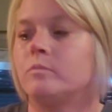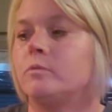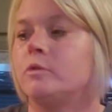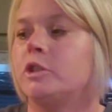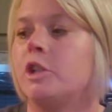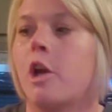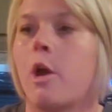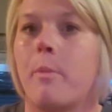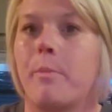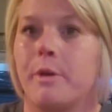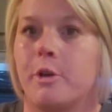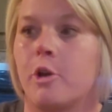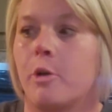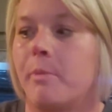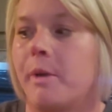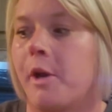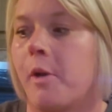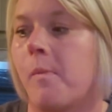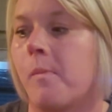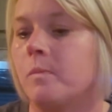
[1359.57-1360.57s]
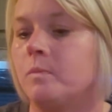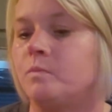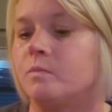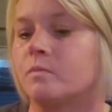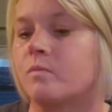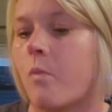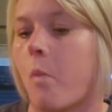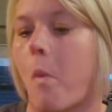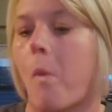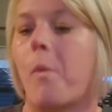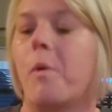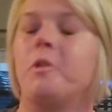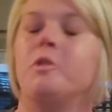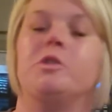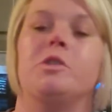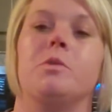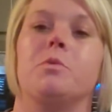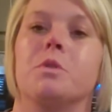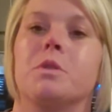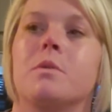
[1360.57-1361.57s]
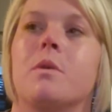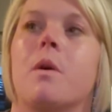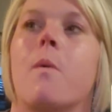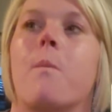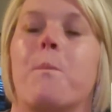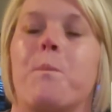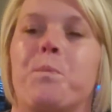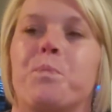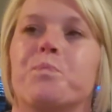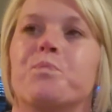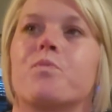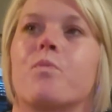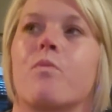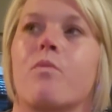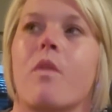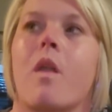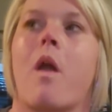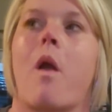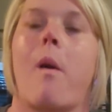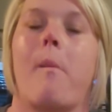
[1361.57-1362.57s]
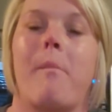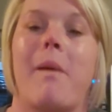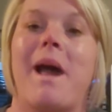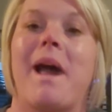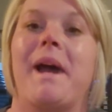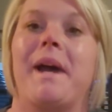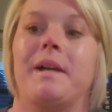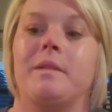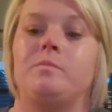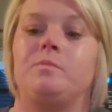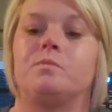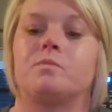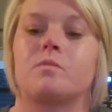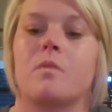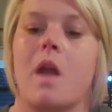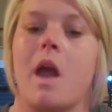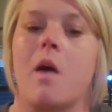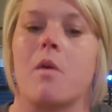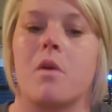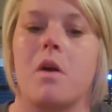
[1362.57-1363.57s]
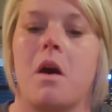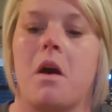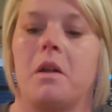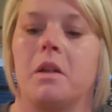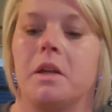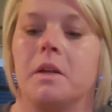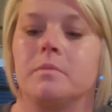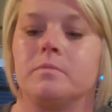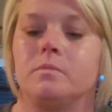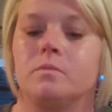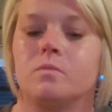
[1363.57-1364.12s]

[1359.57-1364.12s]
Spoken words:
she opened her beer. And she was a bad alcoholic.